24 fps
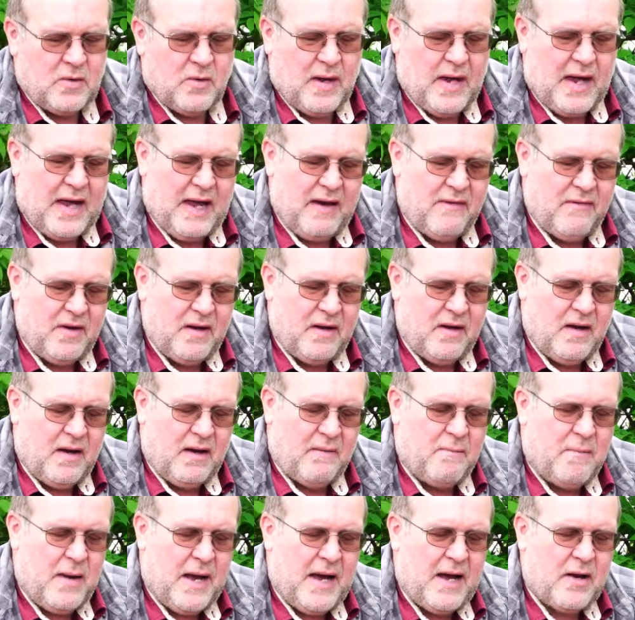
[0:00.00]
So having
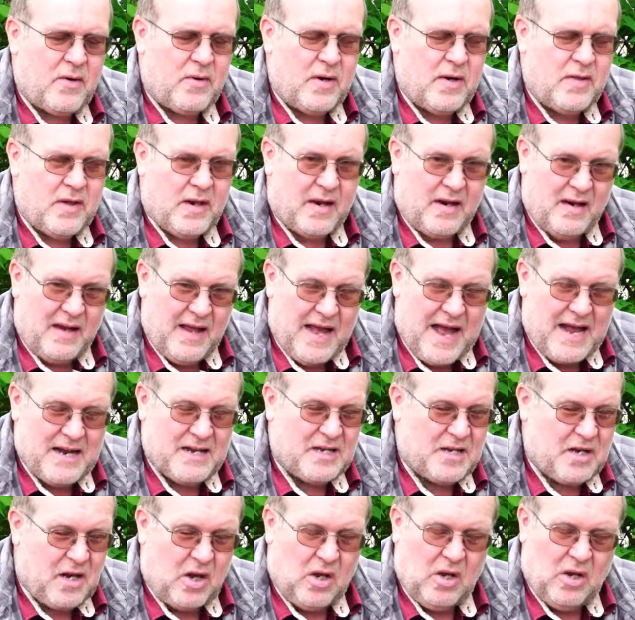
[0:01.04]
a battery that
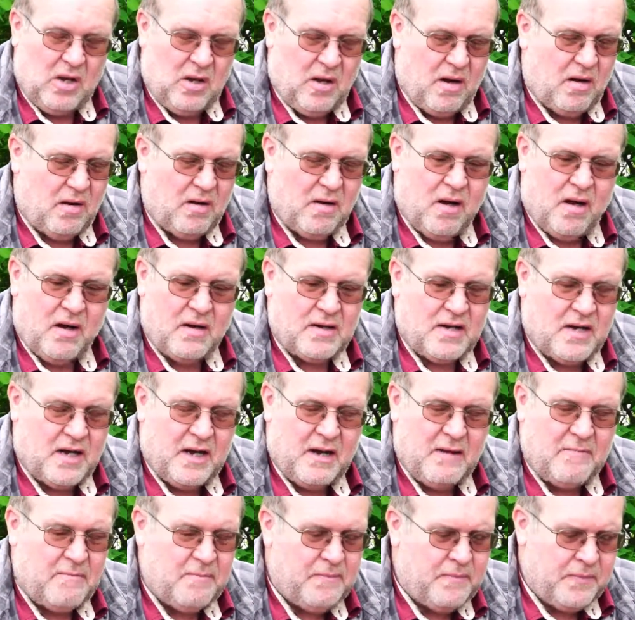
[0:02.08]
lasts a long, long
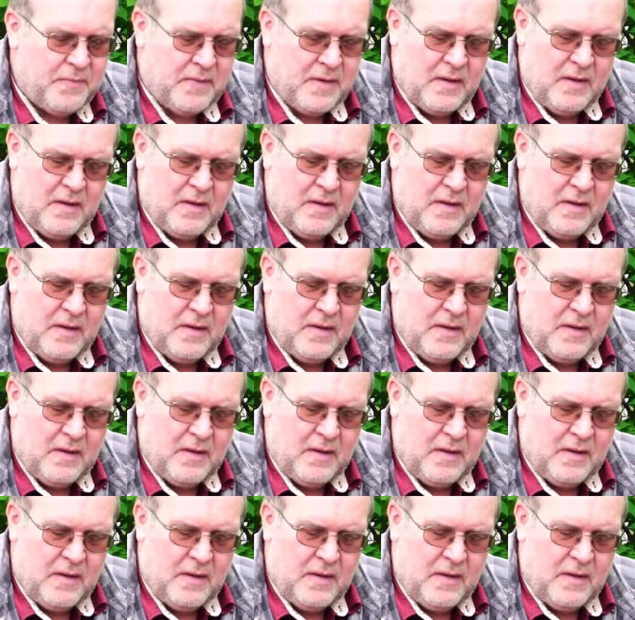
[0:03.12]
time